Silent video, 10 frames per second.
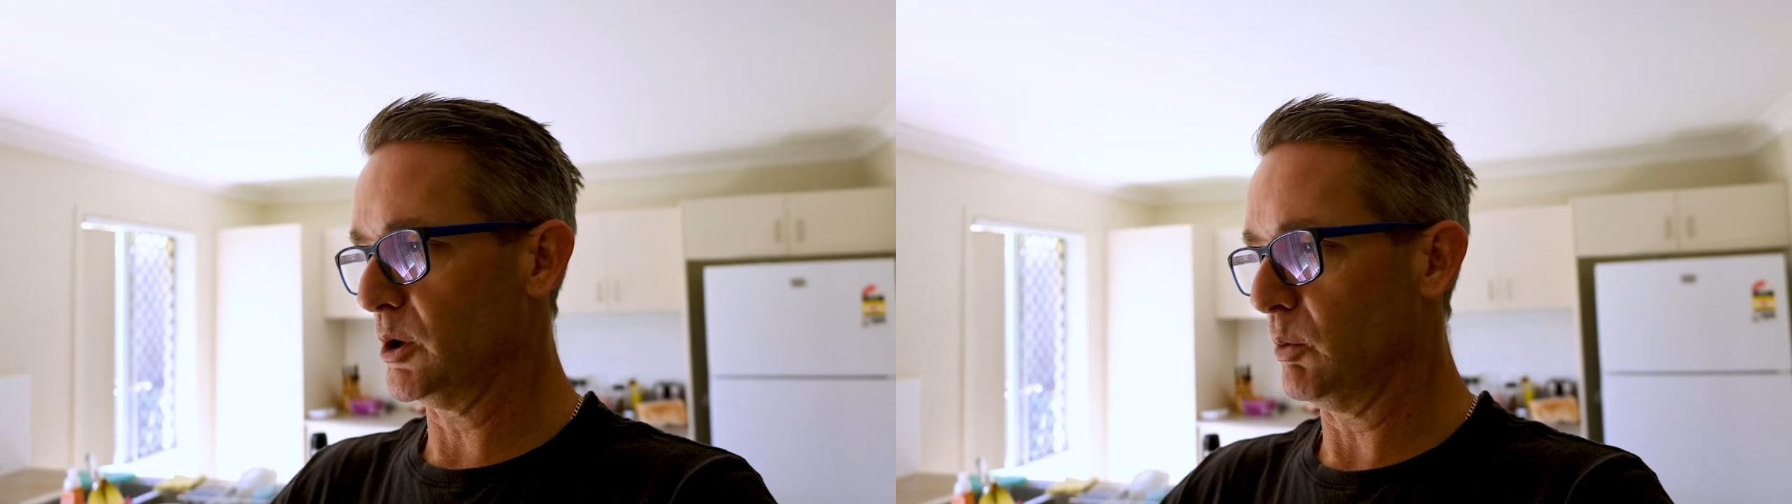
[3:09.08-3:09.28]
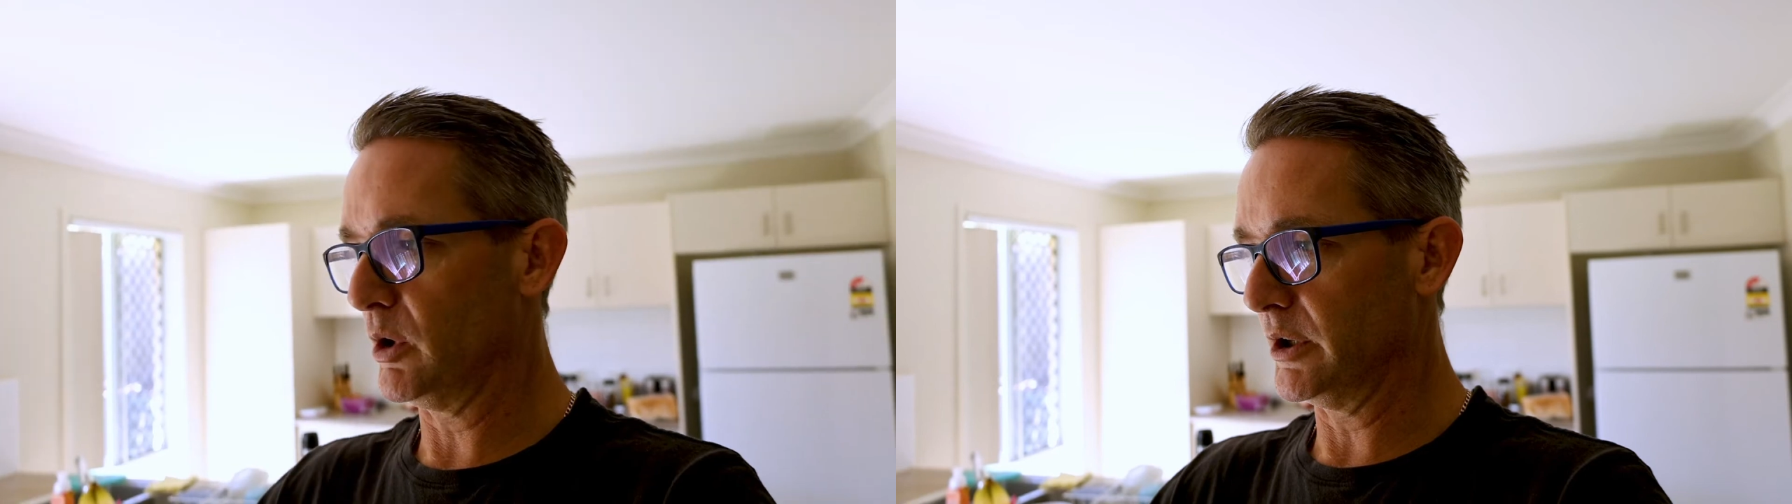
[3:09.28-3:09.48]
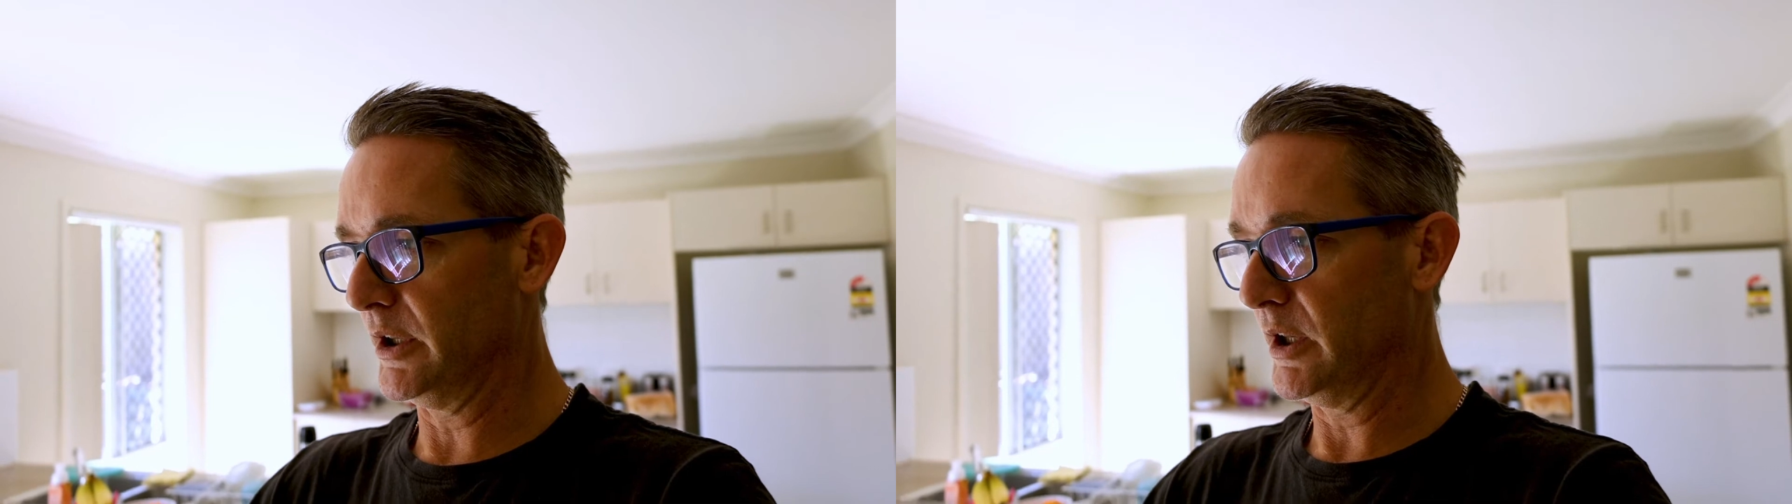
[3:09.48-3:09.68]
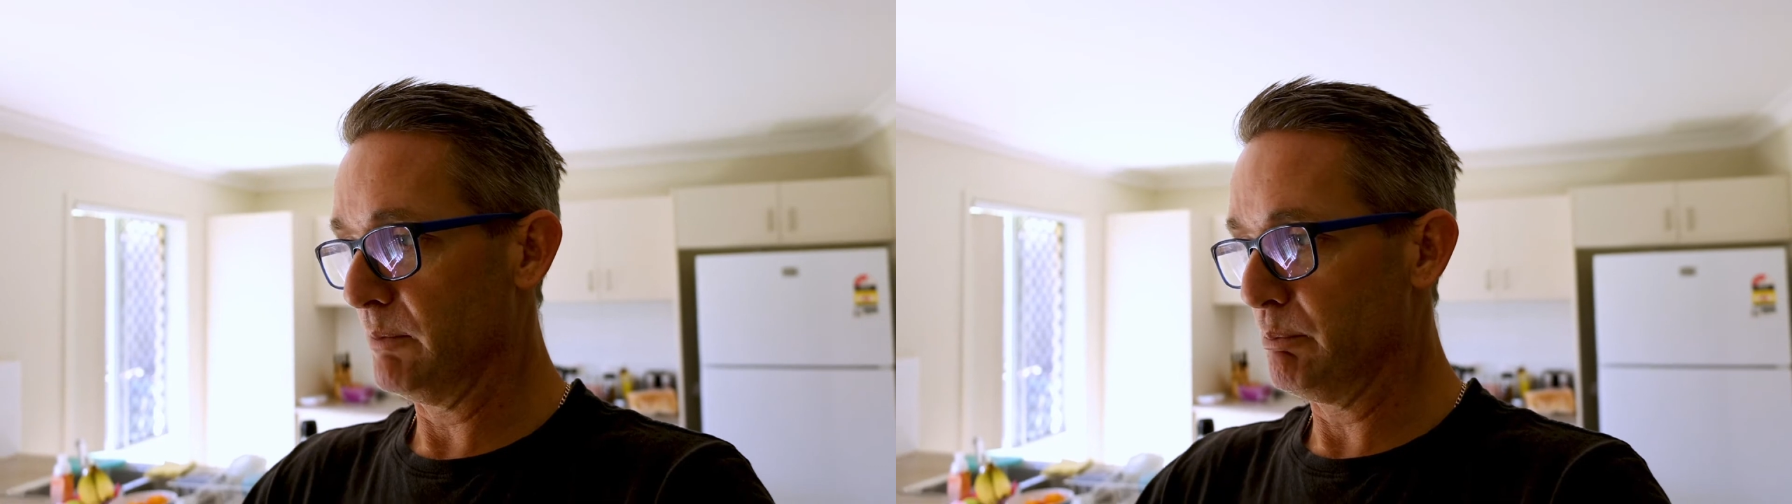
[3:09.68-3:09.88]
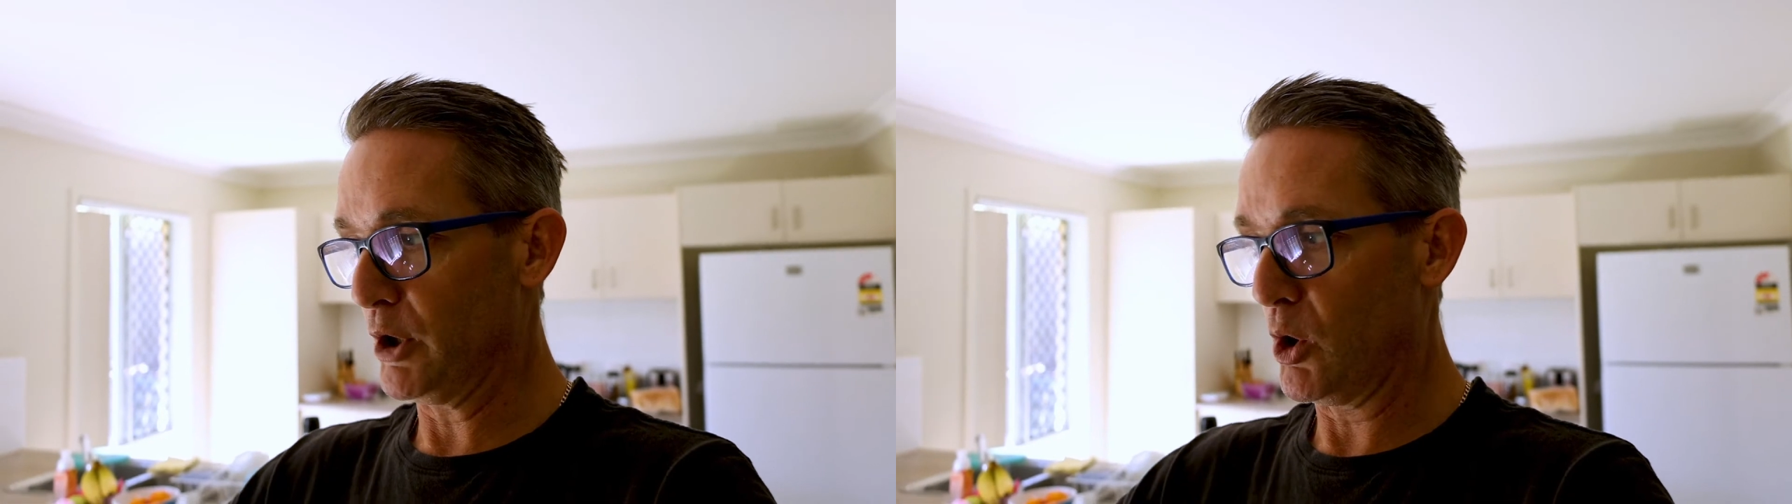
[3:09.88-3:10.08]
got one
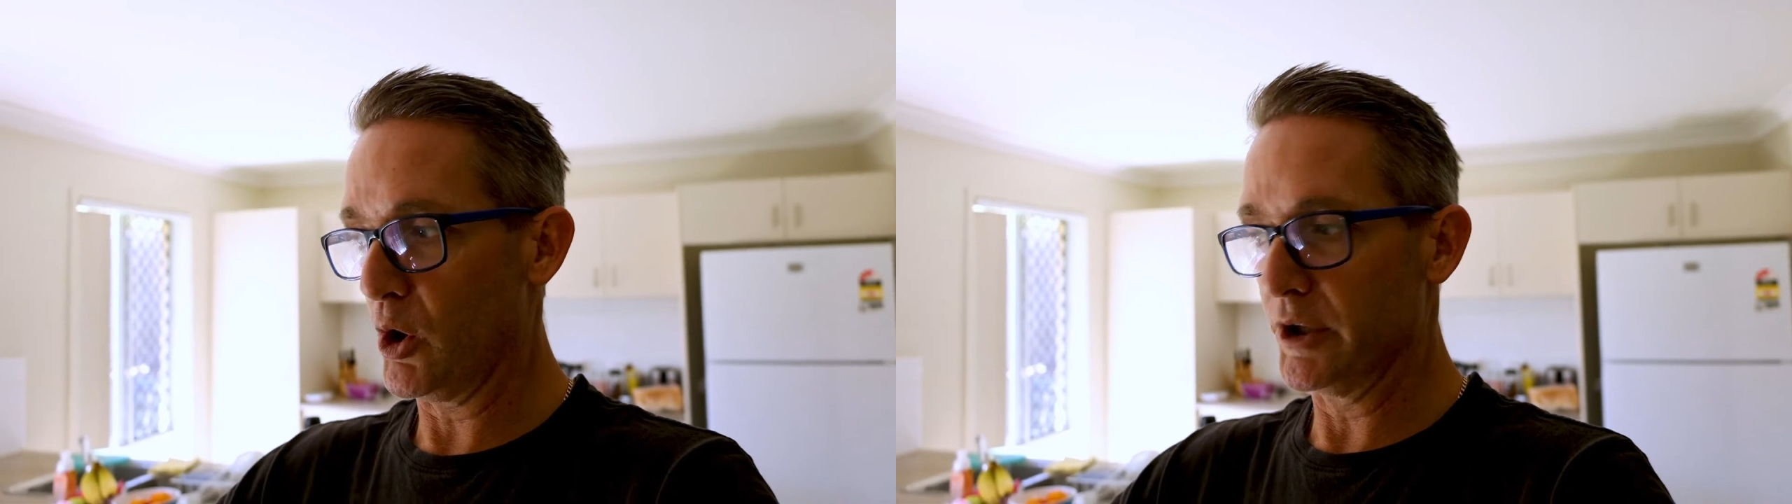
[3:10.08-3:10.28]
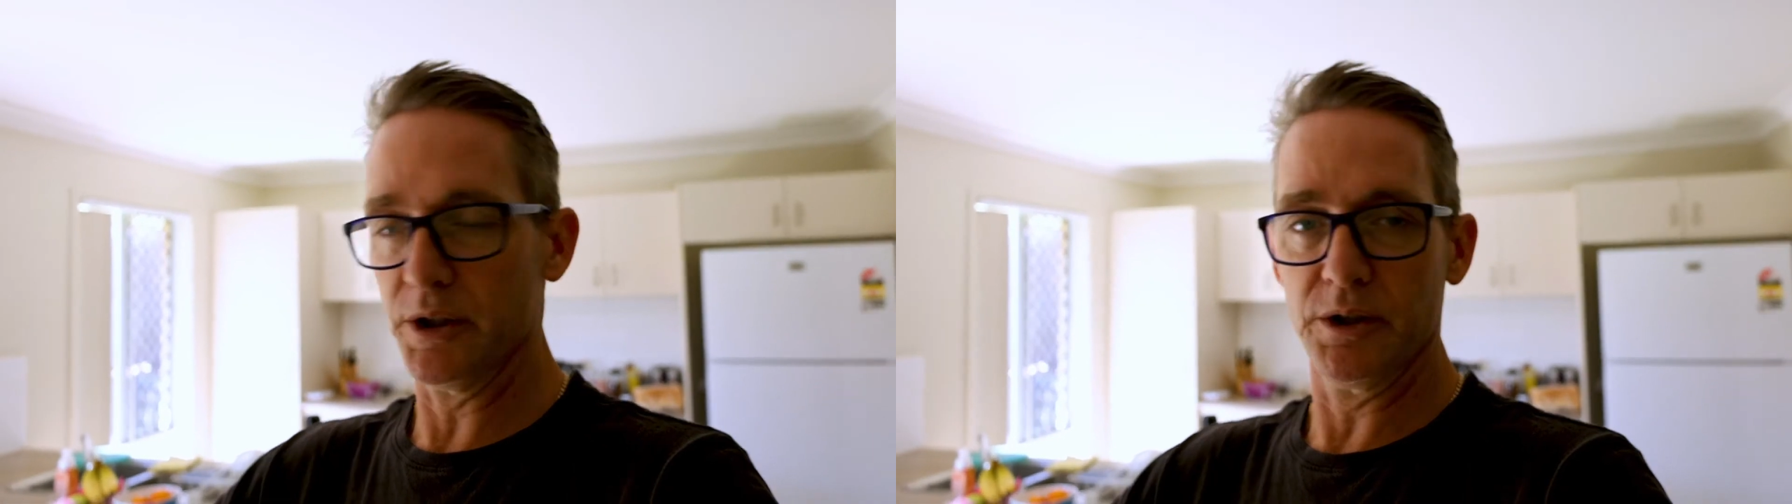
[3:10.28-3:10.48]
behind